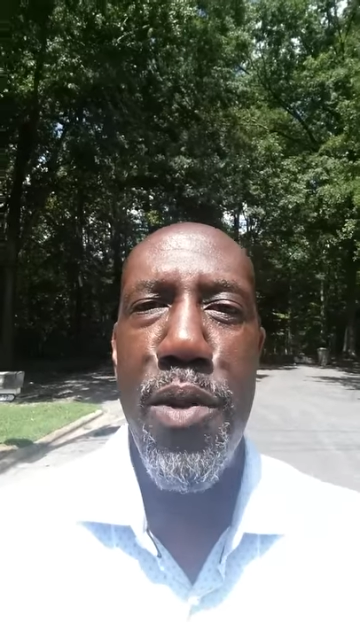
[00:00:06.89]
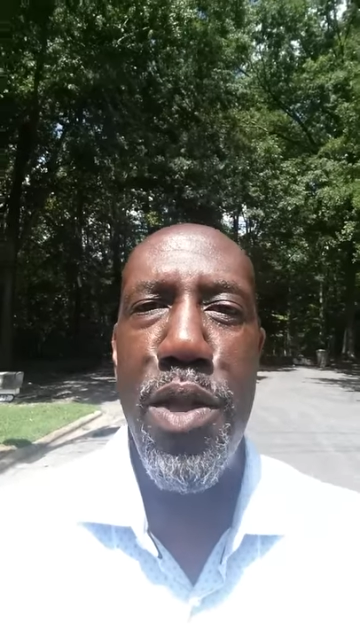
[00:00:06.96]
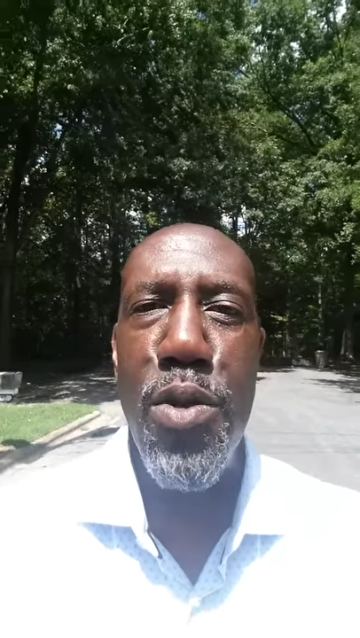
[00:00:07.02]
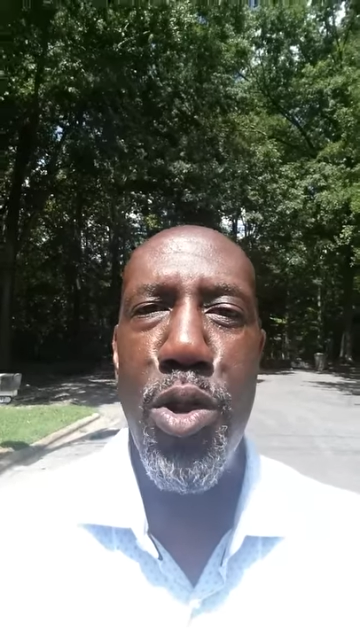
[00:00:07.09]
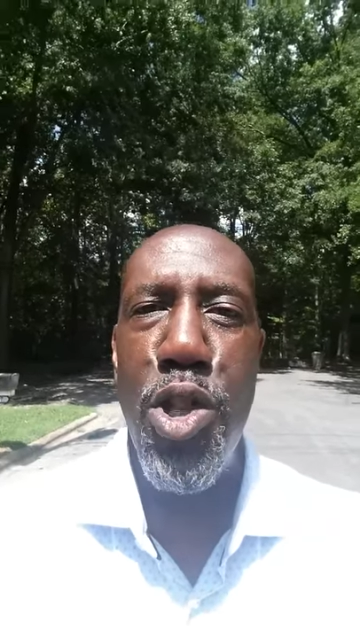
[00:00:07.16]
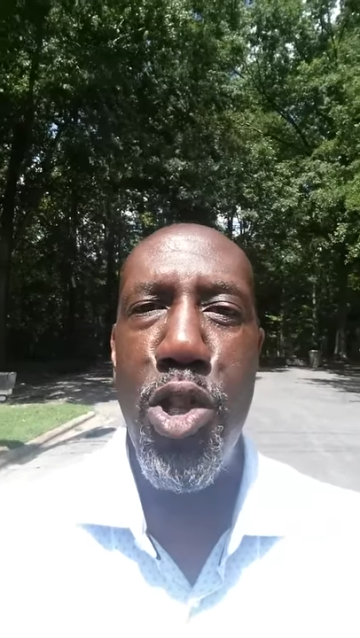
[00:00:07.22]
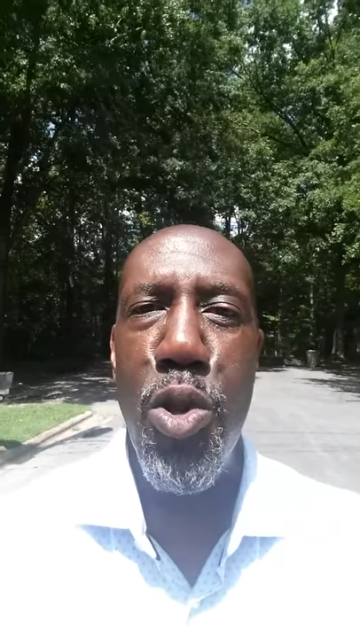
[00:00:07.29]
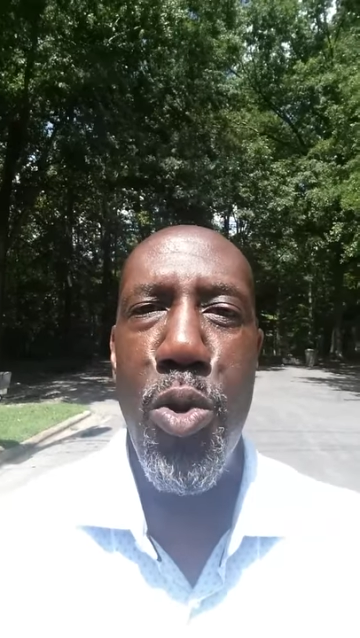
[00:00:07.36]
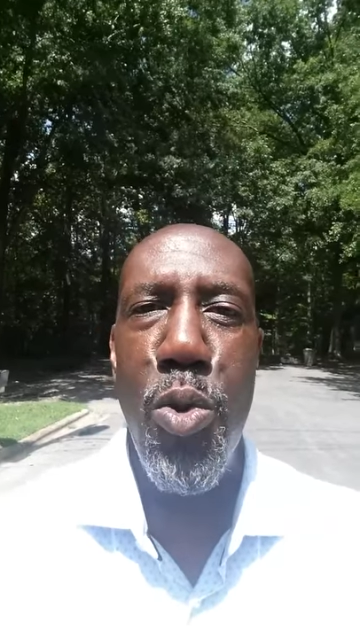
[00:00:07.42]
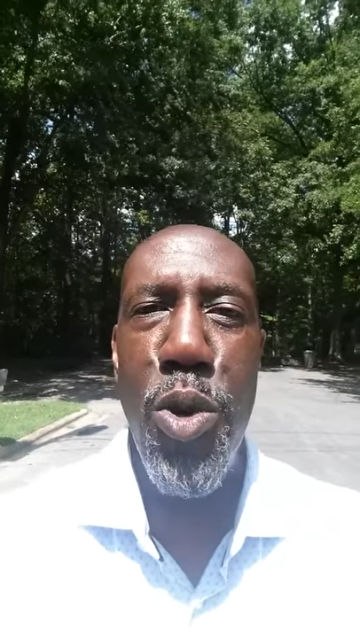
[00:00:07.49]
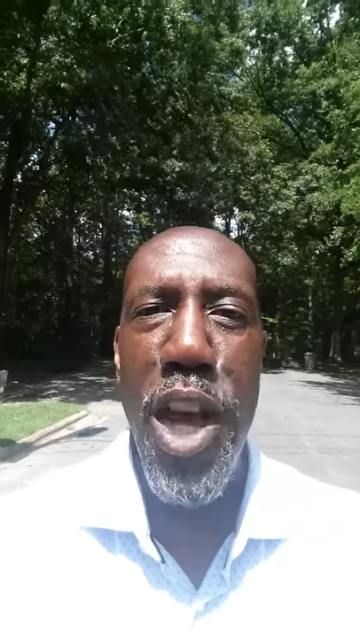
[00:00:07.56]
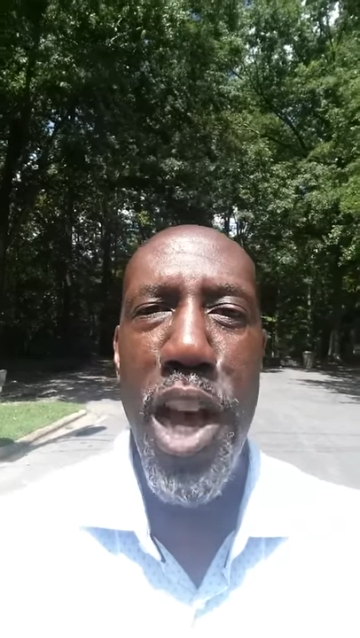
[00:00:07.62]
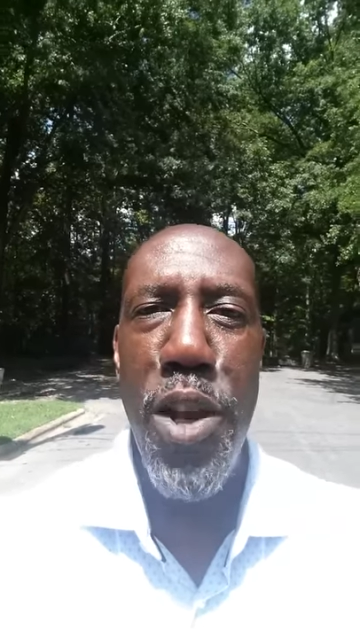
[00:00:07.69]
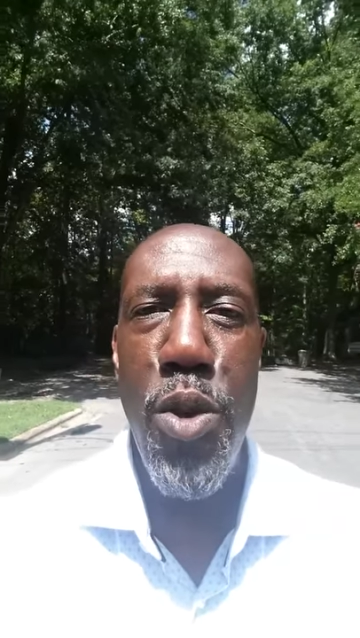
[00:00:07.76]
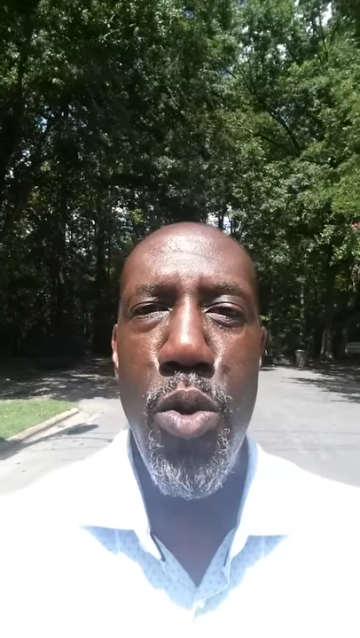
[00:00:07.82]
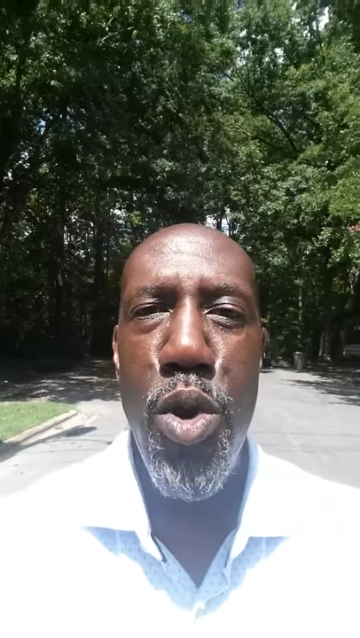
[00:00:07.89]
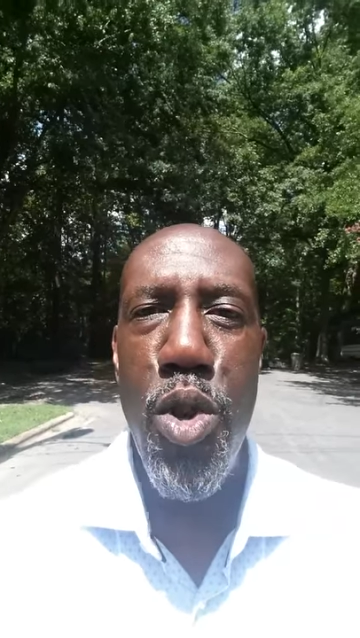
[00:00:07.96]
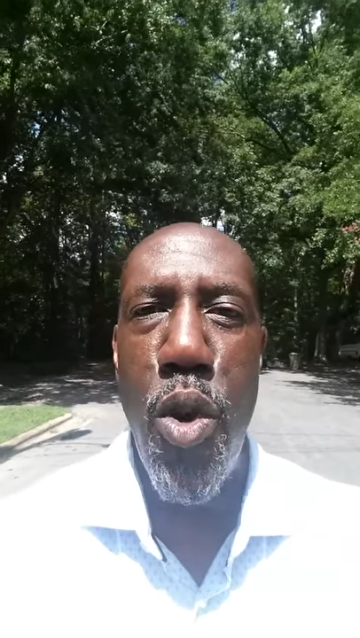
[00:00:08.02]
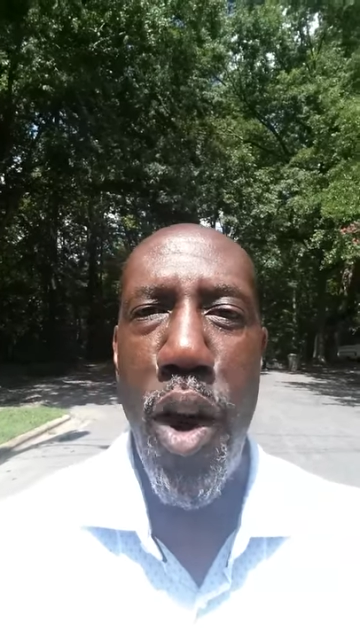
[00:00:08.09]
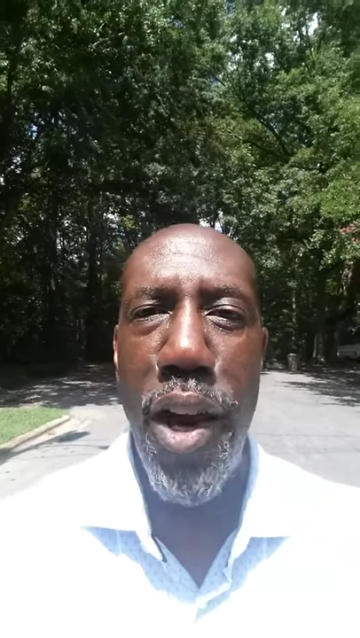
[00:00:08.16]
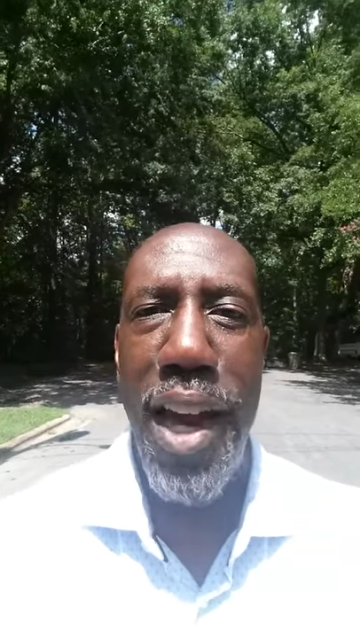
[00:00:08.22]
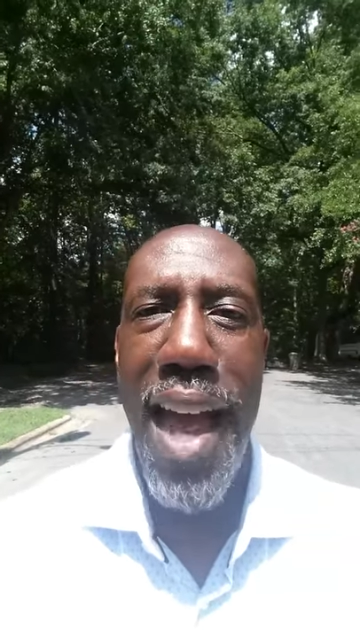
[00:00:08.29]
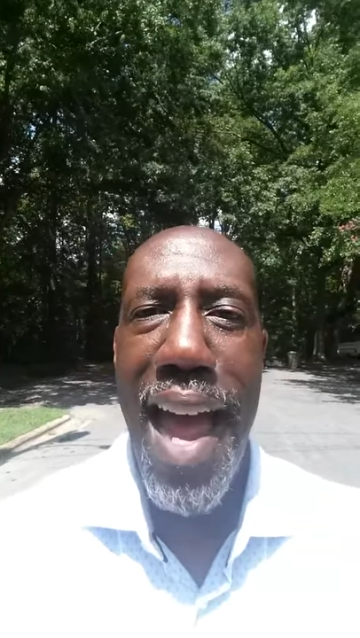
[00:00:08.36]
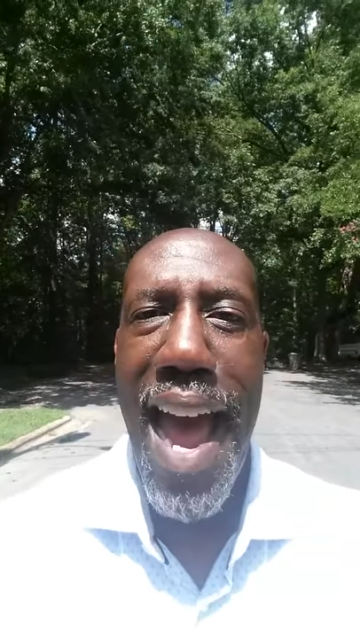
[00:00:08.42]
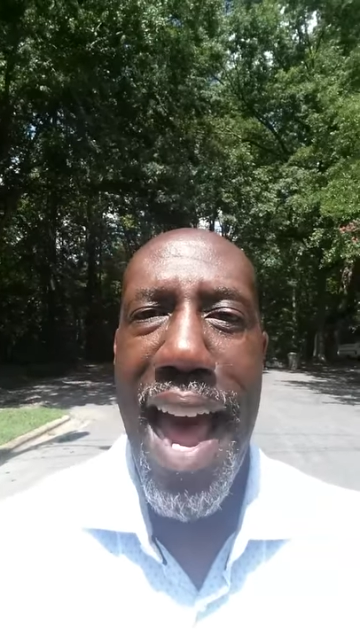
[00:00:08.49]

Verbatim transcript: with you soon in New York